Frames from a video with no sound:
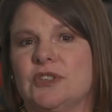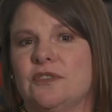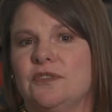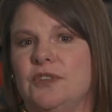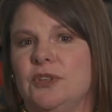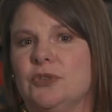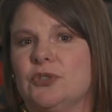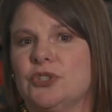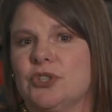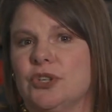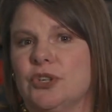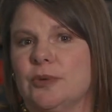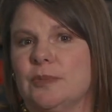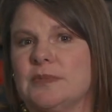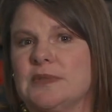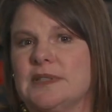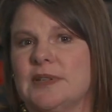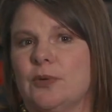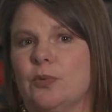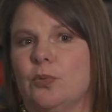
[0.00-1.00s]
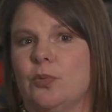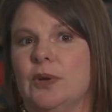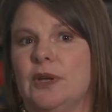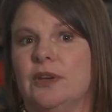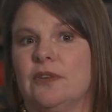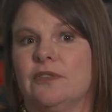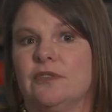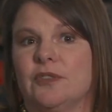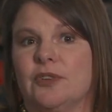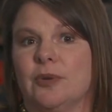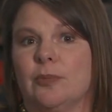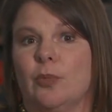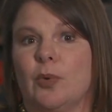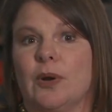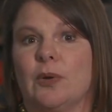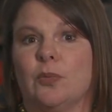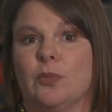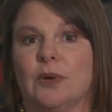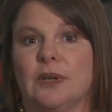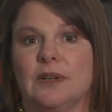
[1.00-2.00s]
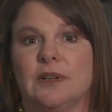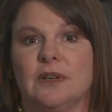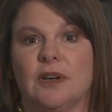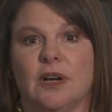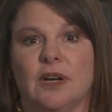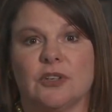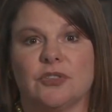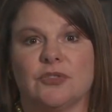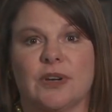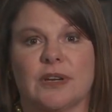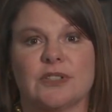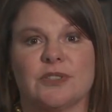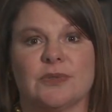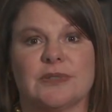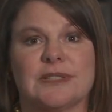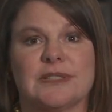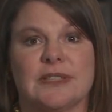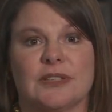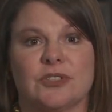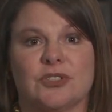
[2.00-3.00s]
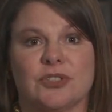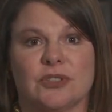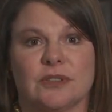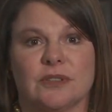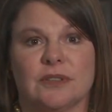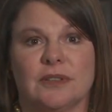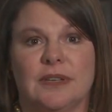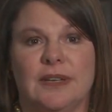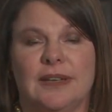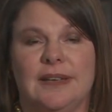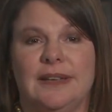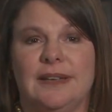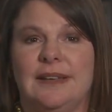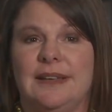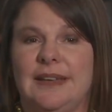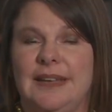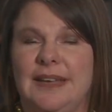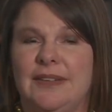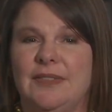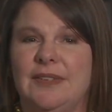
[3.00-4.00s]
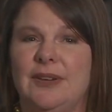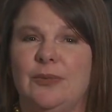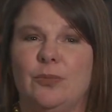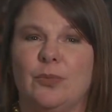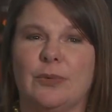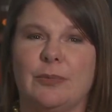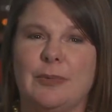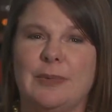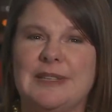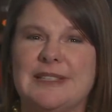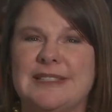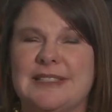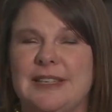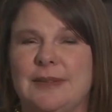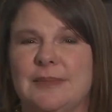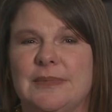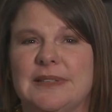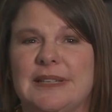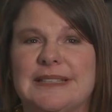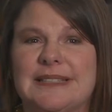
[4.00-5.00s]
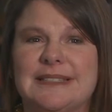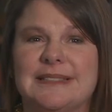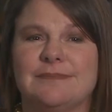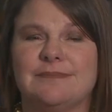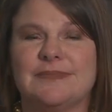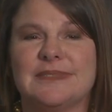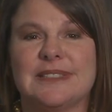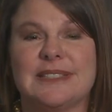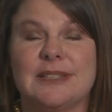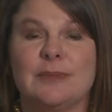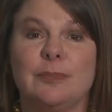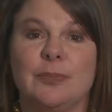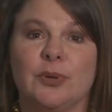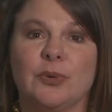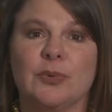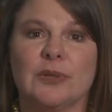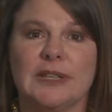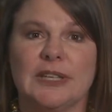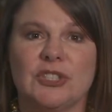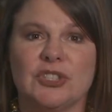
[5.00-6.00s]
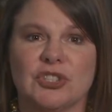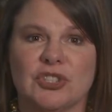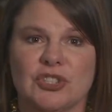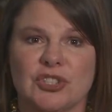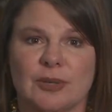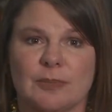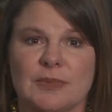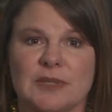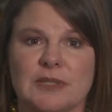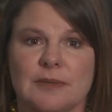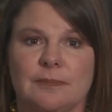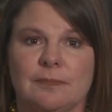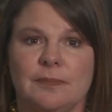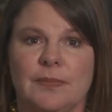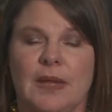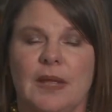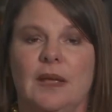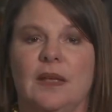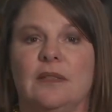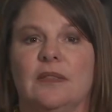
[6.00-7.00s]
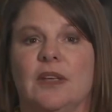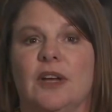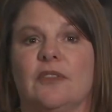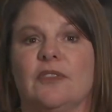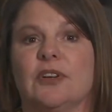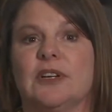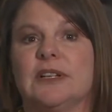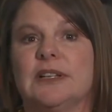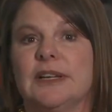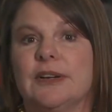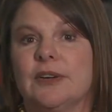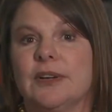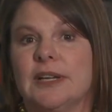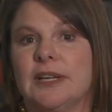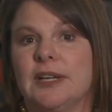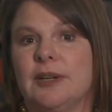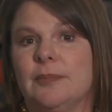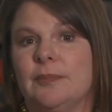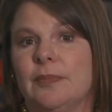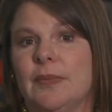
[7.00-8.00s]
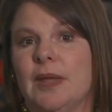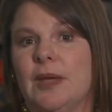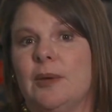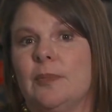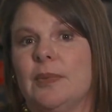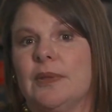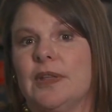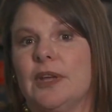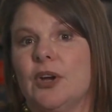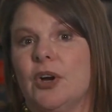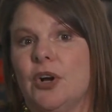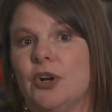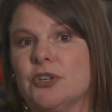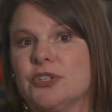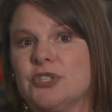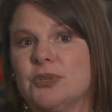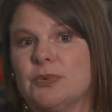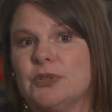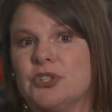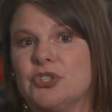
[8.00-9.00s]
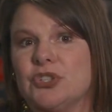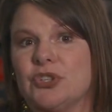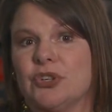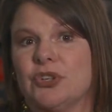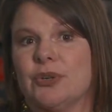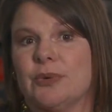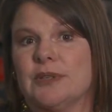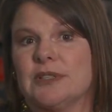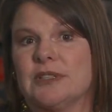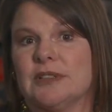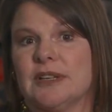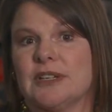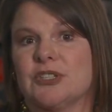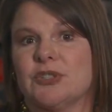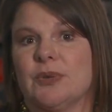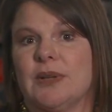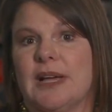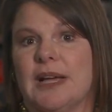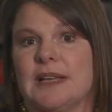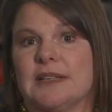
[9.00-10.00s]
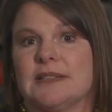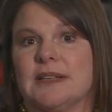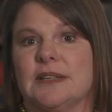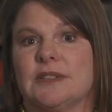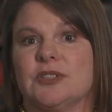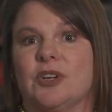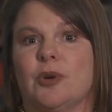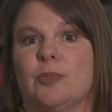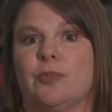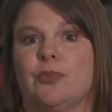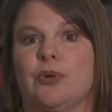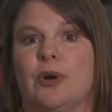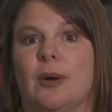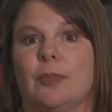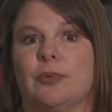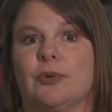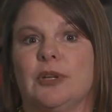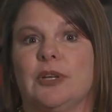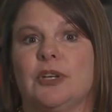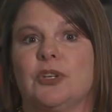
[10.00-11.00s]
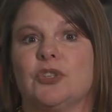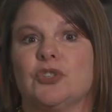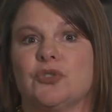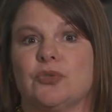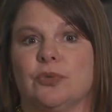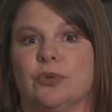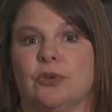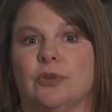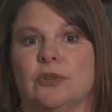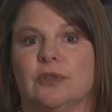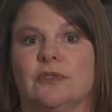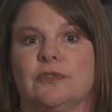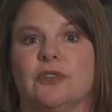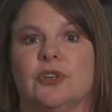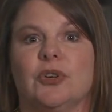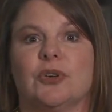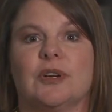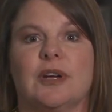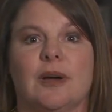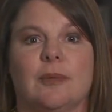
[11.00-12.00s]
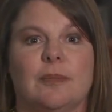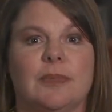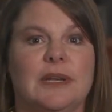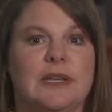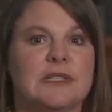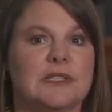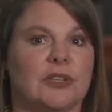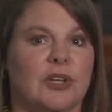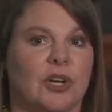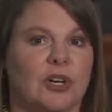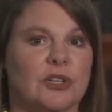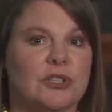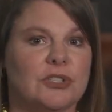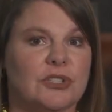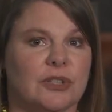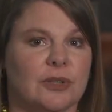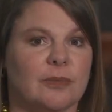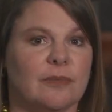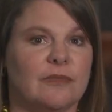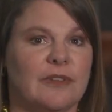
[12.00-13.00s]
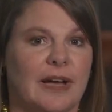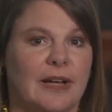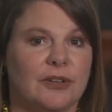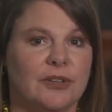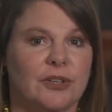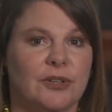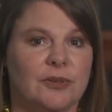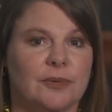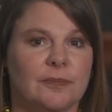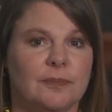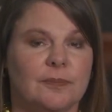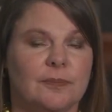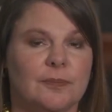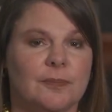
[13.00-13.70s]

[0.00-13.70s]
a few terms that reaffirm why written contracts are essential, even what would be seen as simple relationships. They offer clarity, but they also ensure your intellectual assets are properly controlled for your company's long-term value.